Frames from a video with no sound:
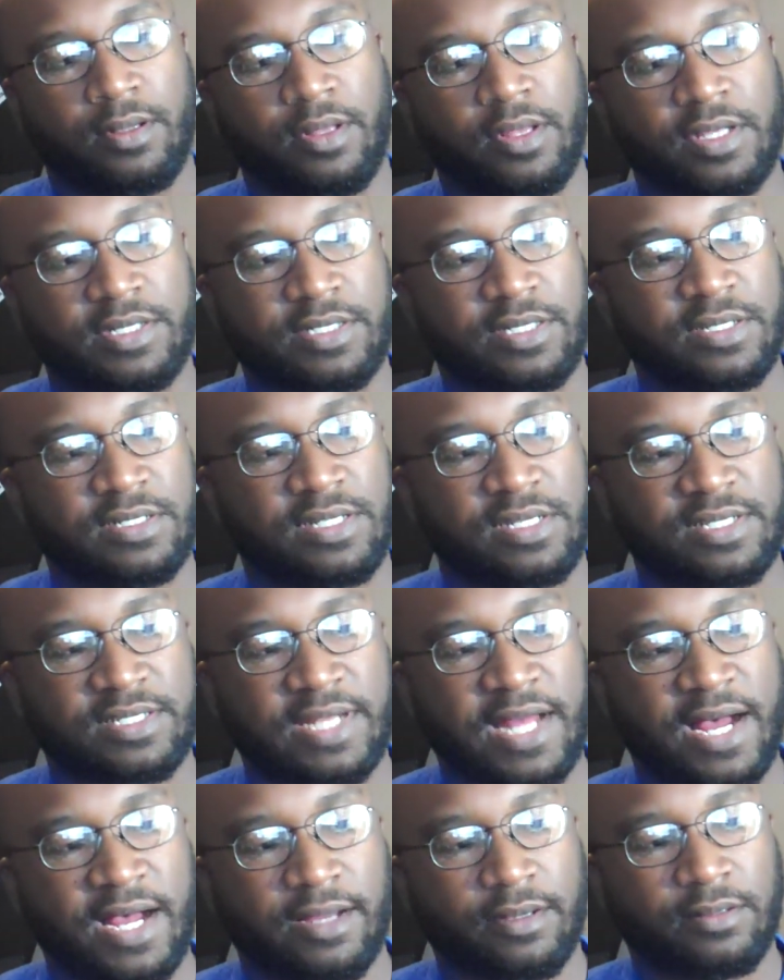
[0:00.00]
This is the
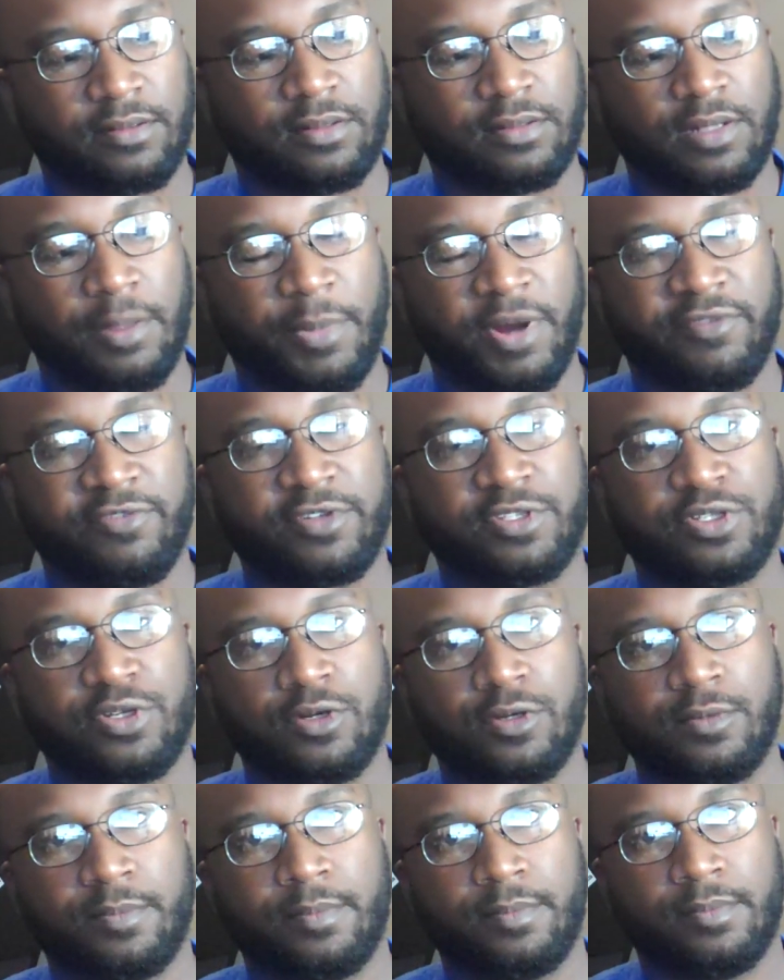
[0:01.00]
stock, the buffer
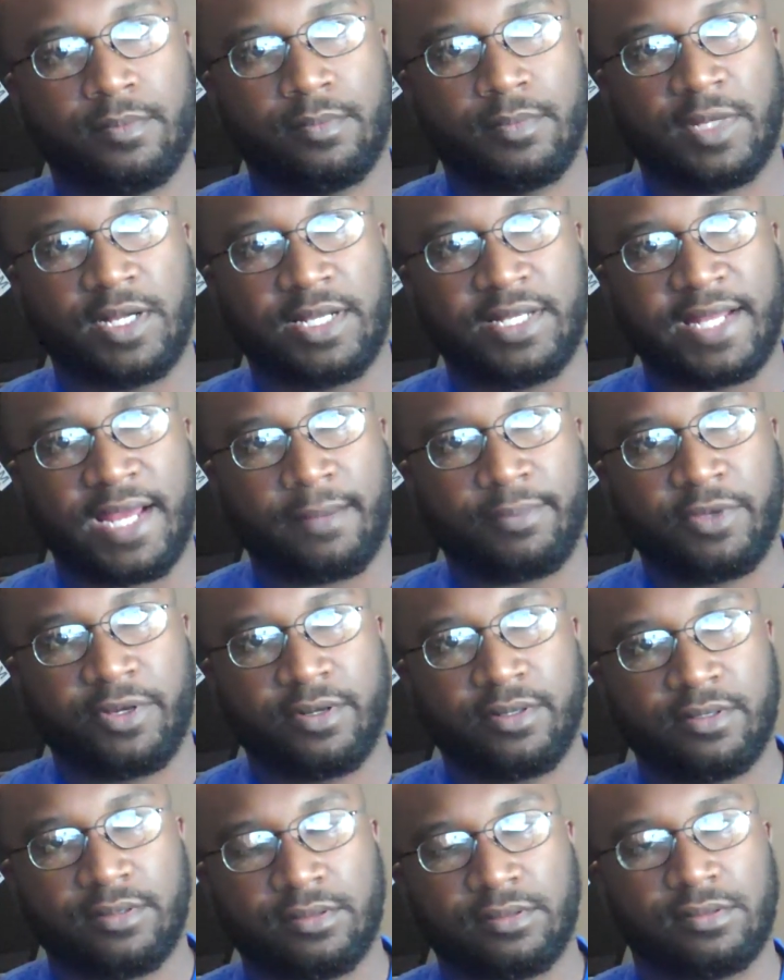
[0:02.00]
tube
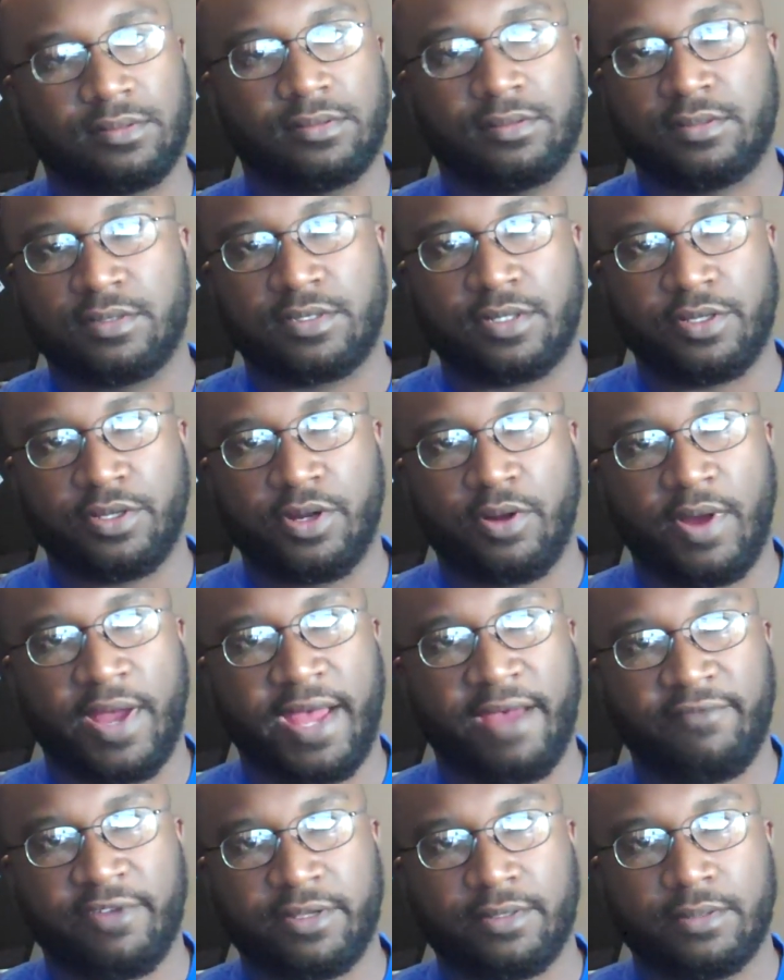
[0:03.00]
adapter, so you don't
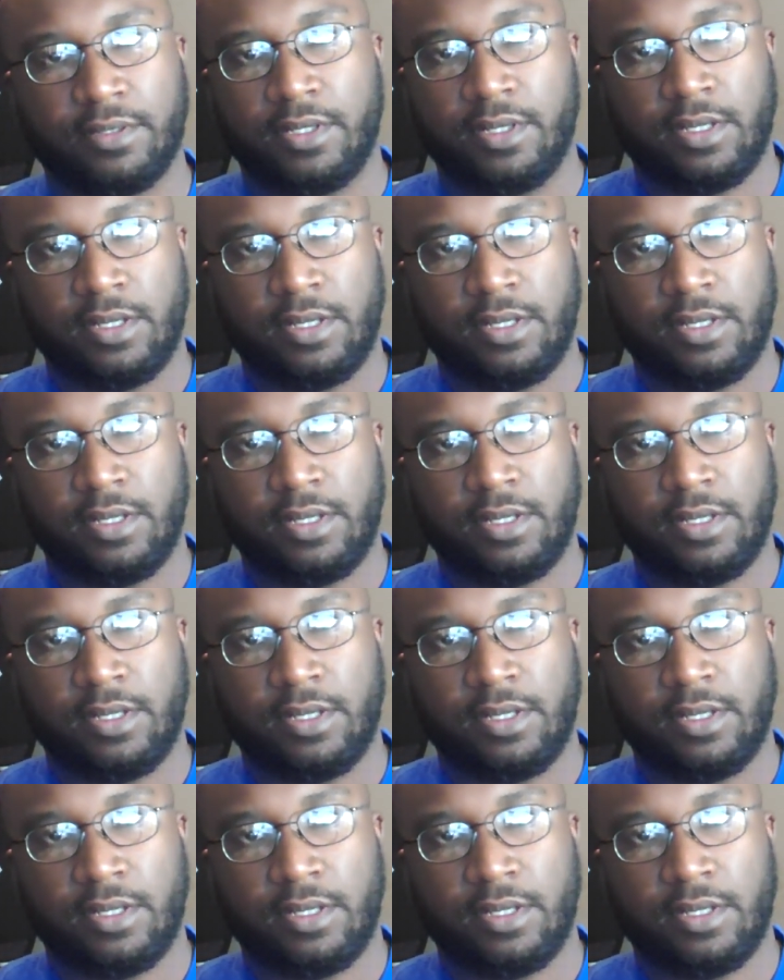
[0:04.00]
have it.